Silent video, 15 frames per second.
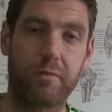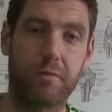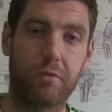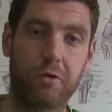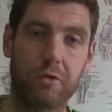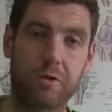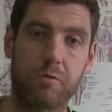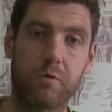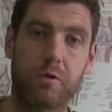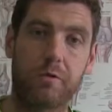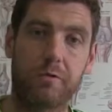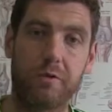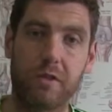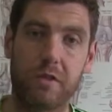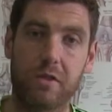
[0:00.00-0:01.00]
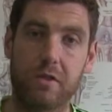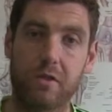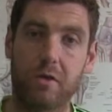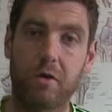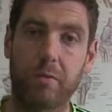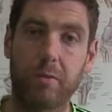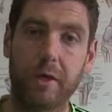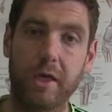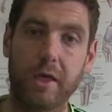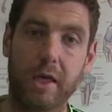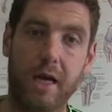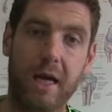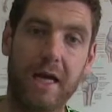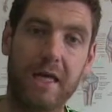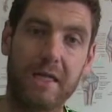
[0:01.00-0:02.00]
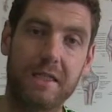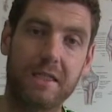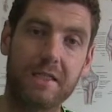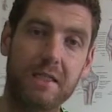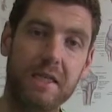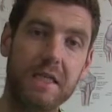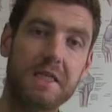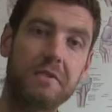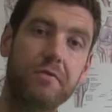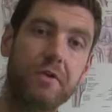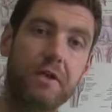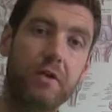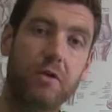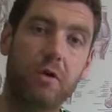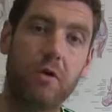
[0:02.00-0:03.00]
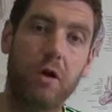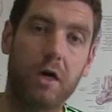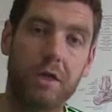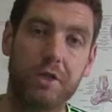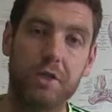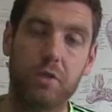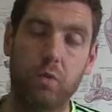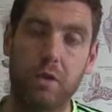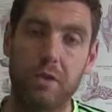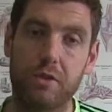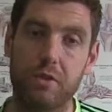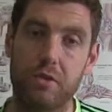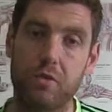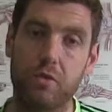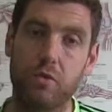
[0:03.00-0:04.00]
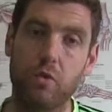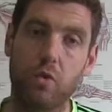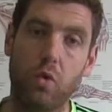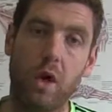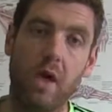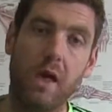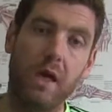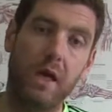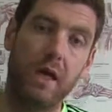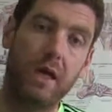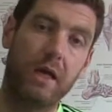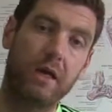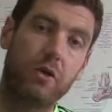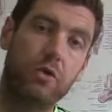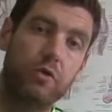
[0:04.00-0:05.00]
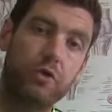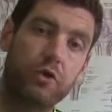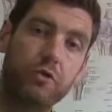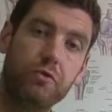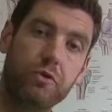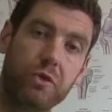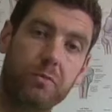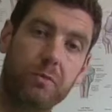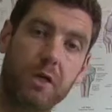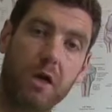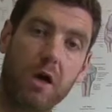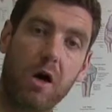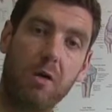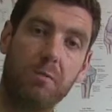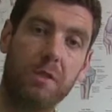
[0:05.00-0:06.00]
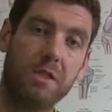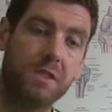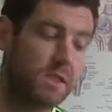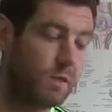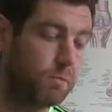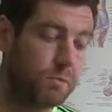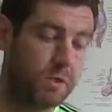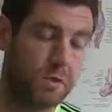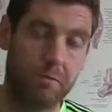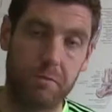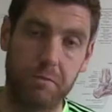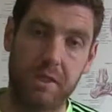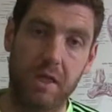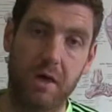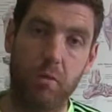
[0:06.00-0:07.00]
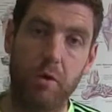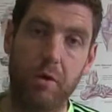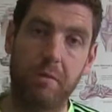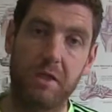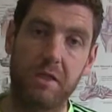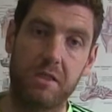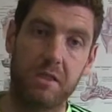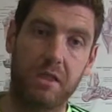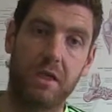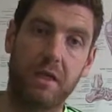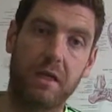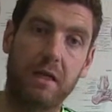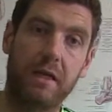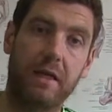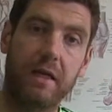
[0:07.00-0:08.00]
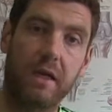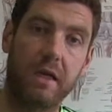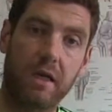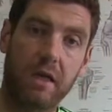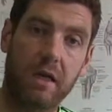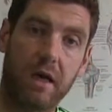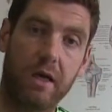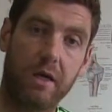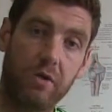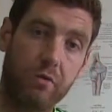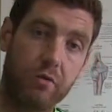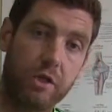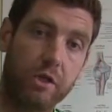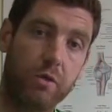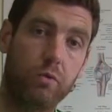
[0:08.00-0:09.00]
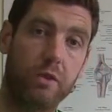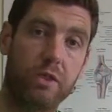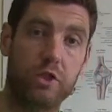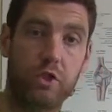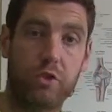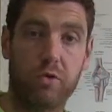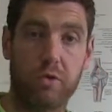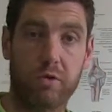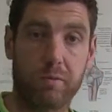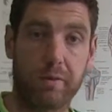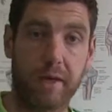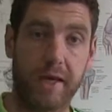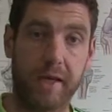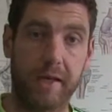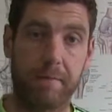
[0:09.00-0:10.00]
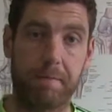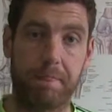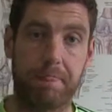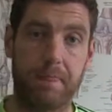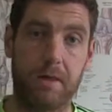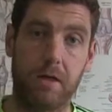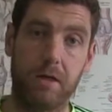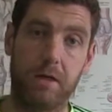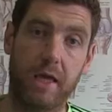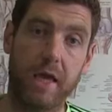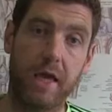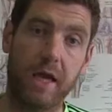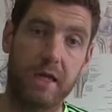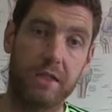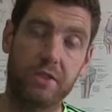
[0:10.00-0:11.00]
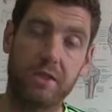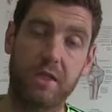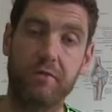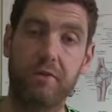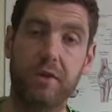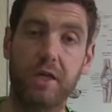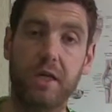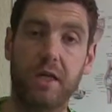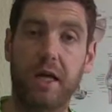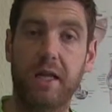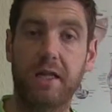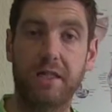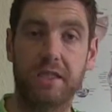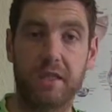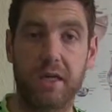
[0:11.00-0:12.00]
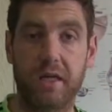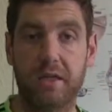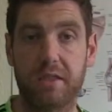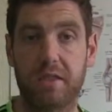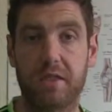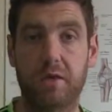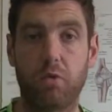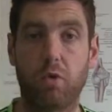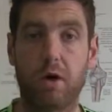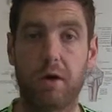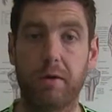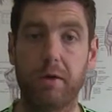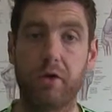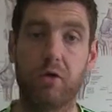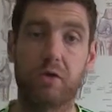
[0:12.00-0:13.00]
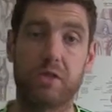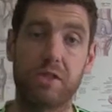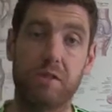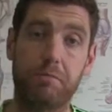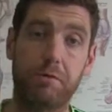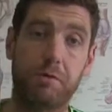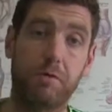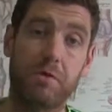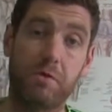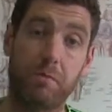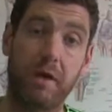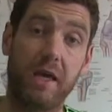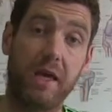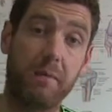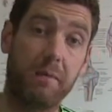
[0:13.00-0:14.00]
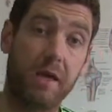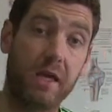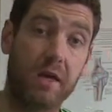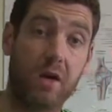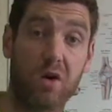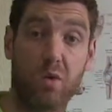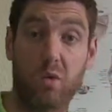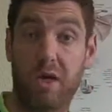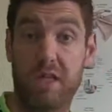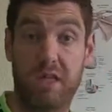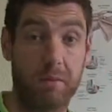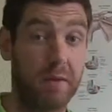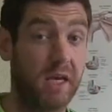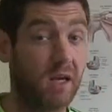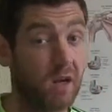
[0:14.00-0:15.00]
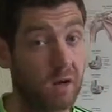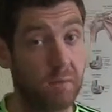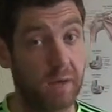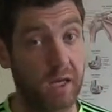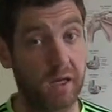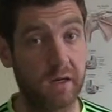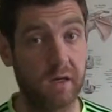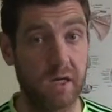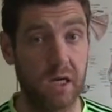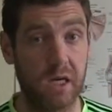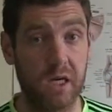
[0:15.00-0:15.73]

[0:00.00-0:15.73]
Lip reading: from ProSport Physiotherapy, and in today's video I just want to go through some of the common symptoms that we might see in the clinic, usually with shoulder pain. Okay, and just give you an insight into what your symptoms may mean or what they may not mean.